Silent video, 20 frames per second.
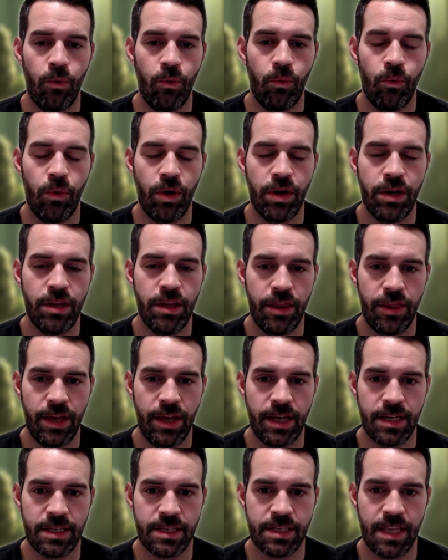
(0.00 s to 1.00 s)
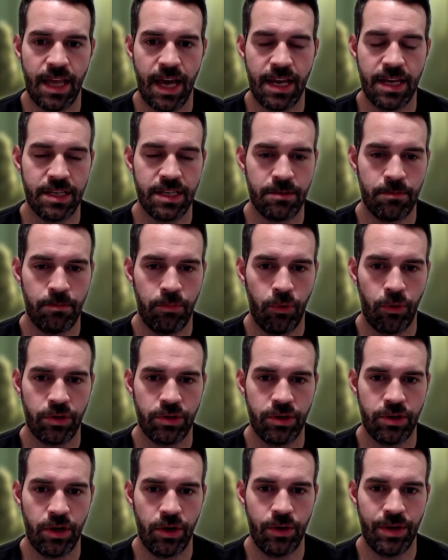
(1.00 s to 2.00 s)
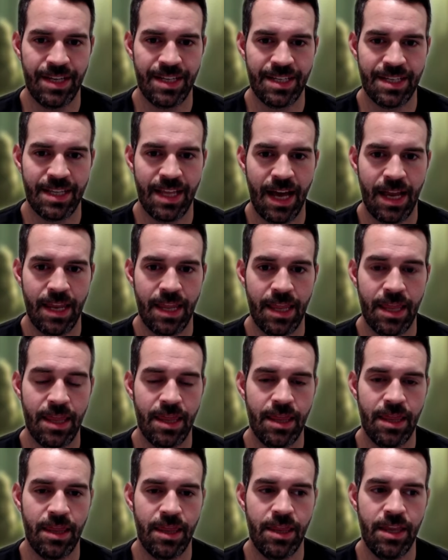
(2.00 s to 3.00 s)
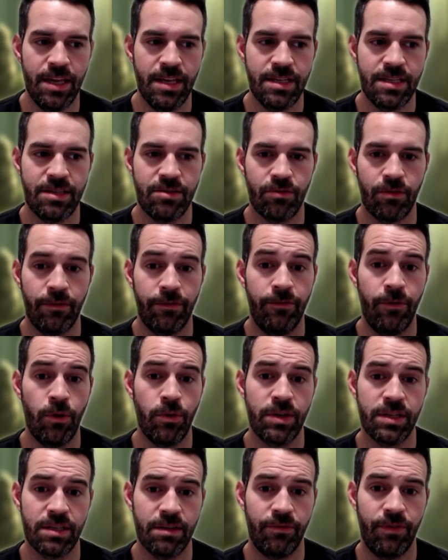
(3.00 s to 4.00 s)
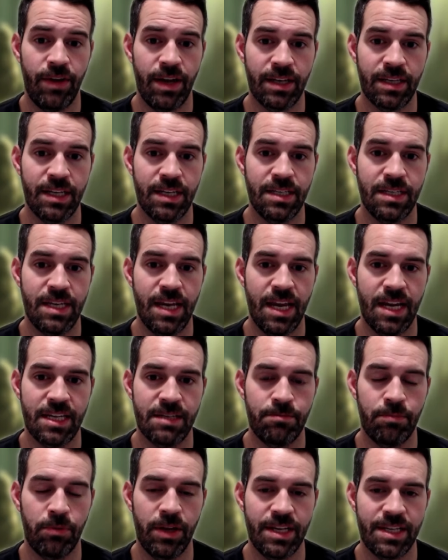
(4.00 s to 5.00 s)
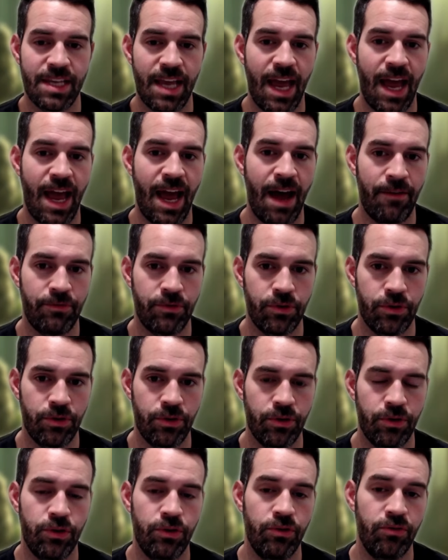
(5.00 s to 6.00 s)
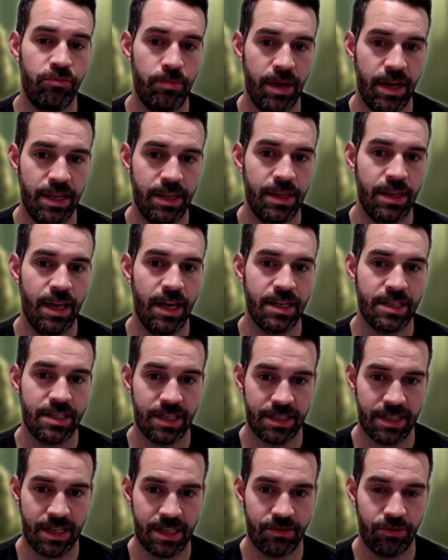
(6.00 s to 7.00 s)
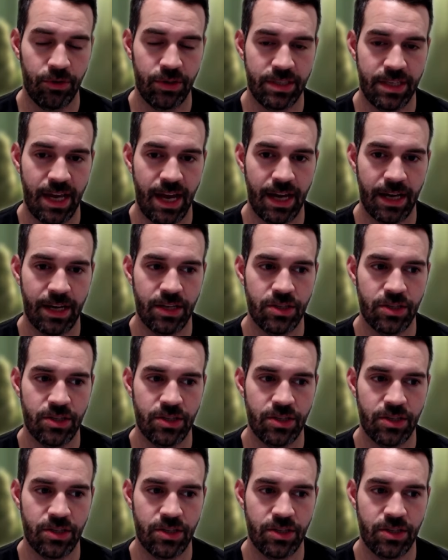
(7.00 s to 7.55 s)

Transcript: one of the things that is important to note is that this focus effect takes place after you've made a successful attack.